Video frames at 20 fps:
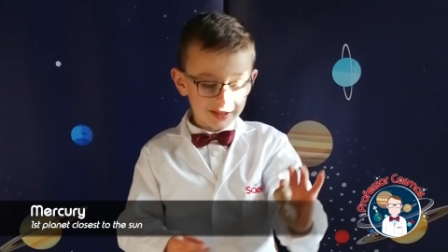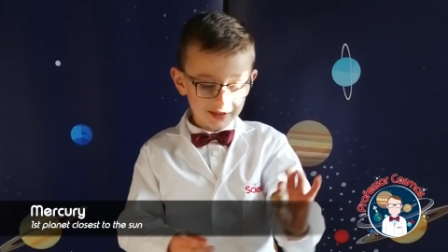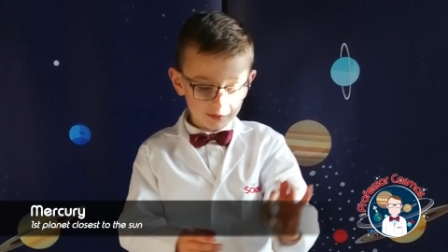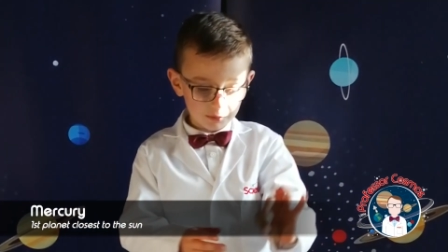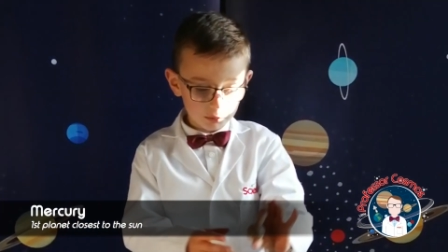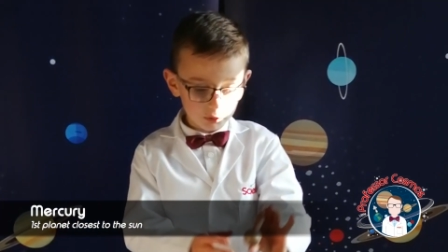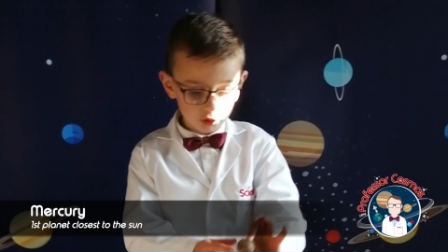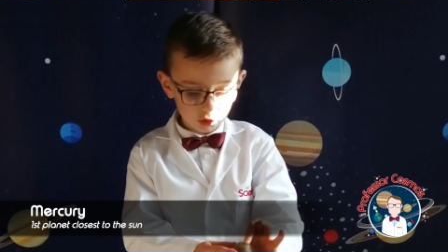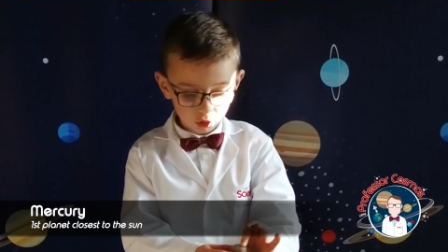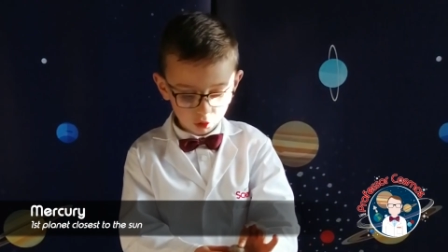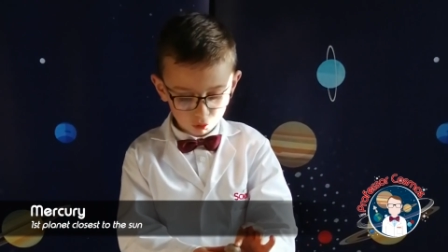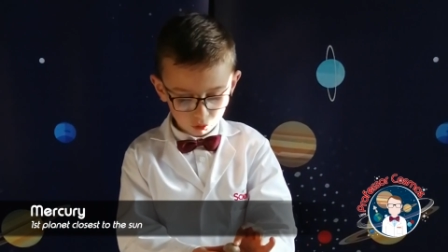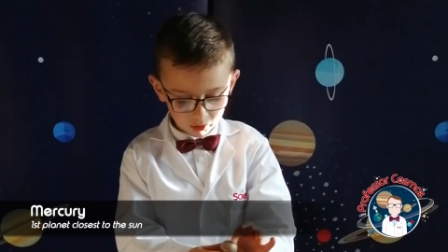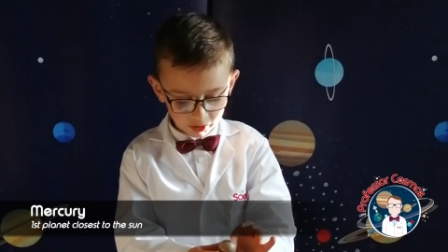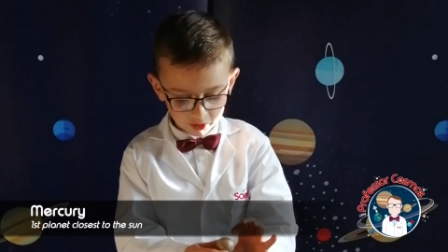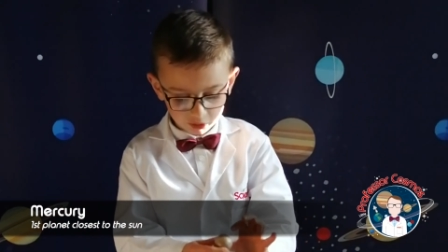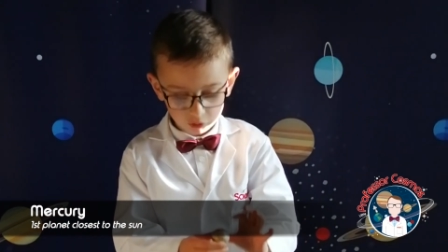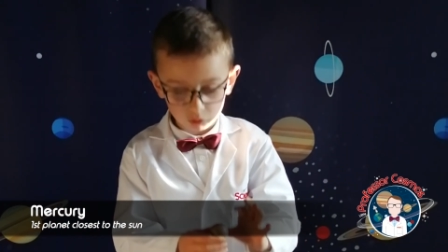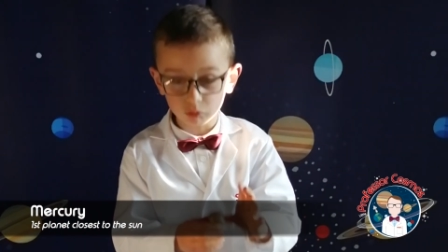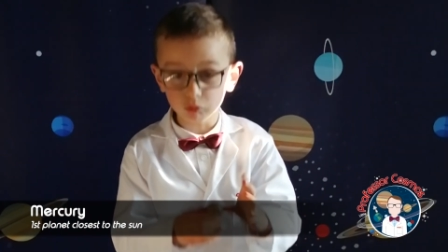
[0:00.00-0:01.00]
Now
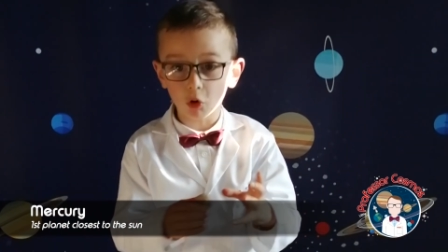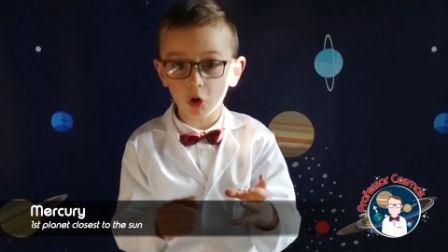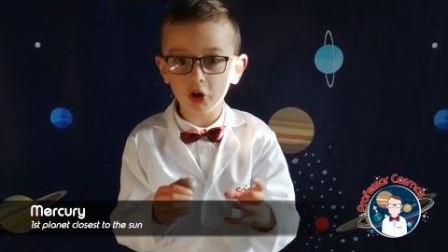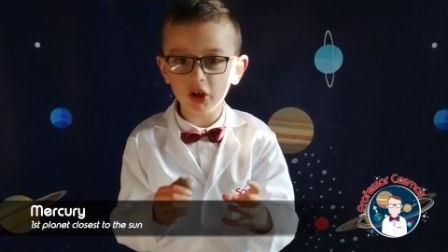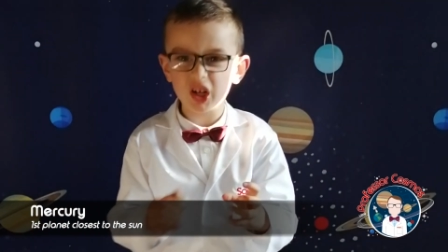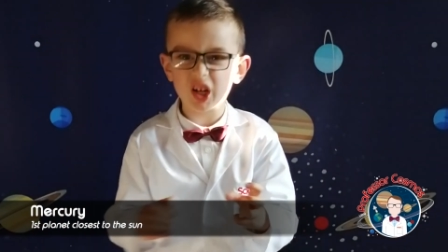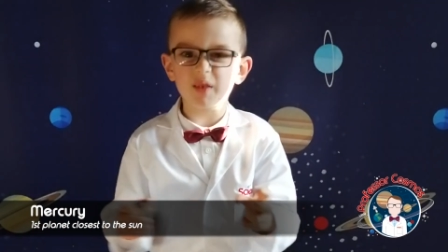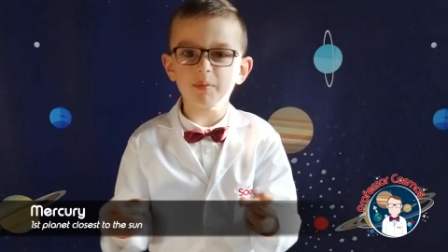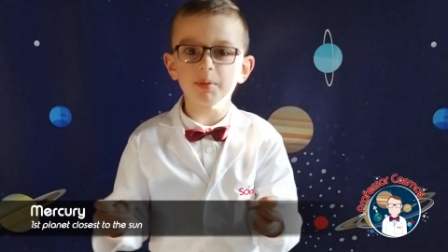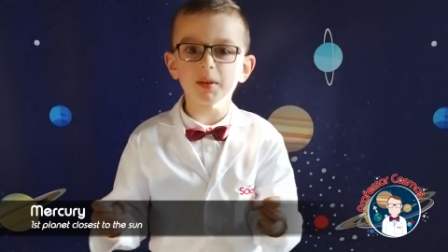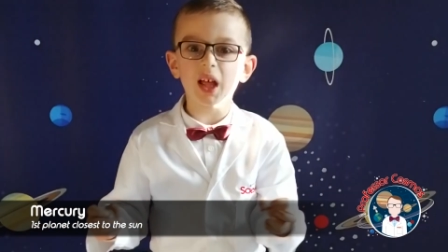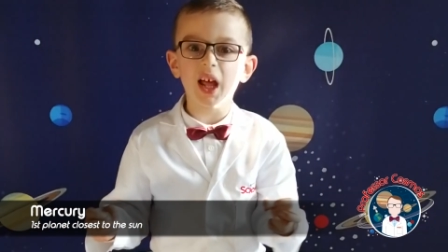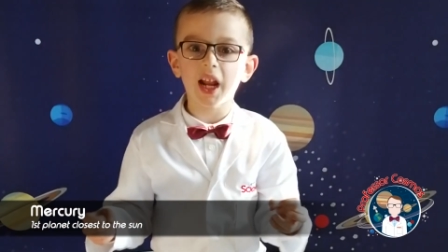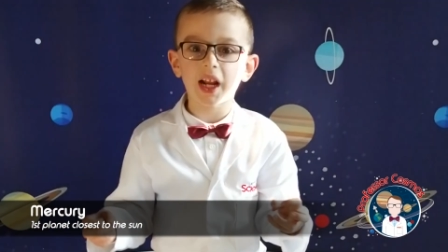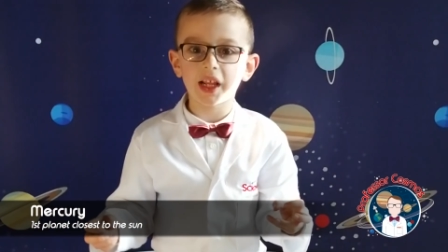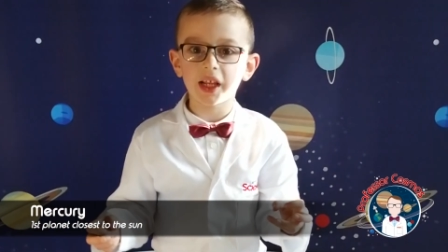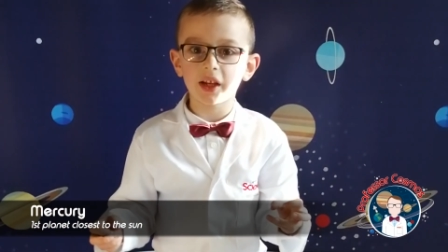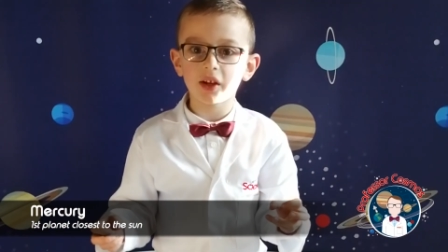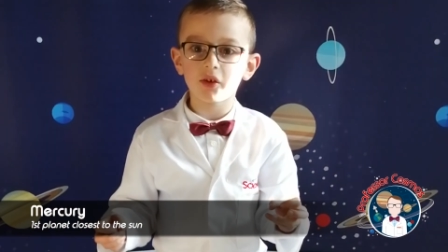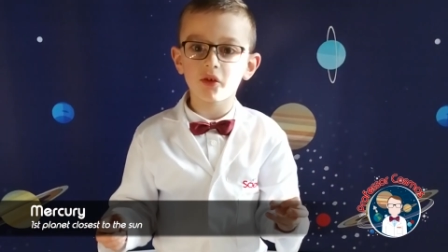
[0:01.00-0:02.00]
Mercury is a rocky
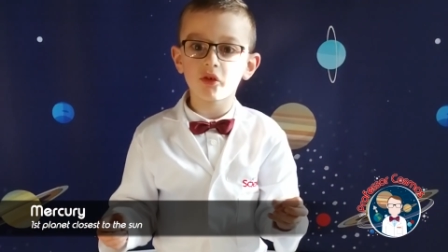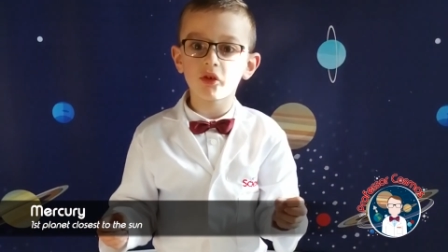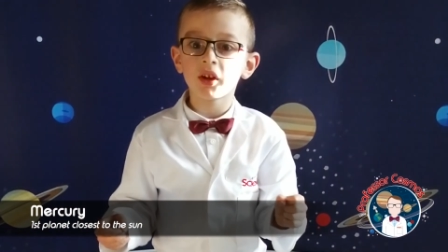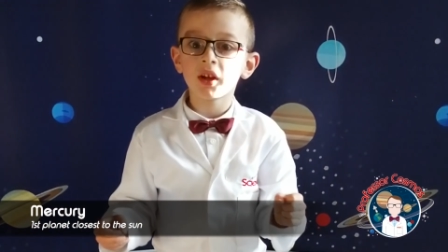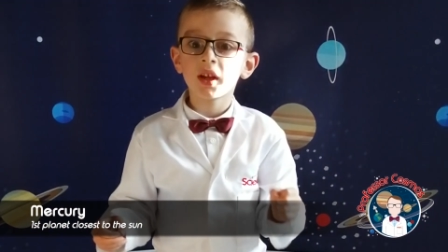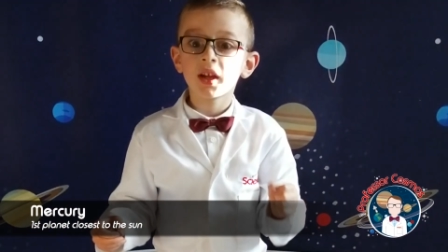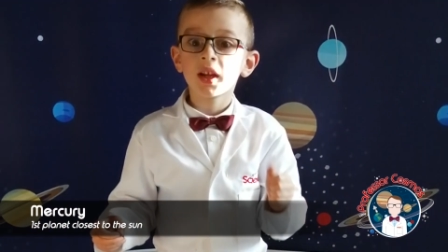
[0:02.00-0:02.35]
planet.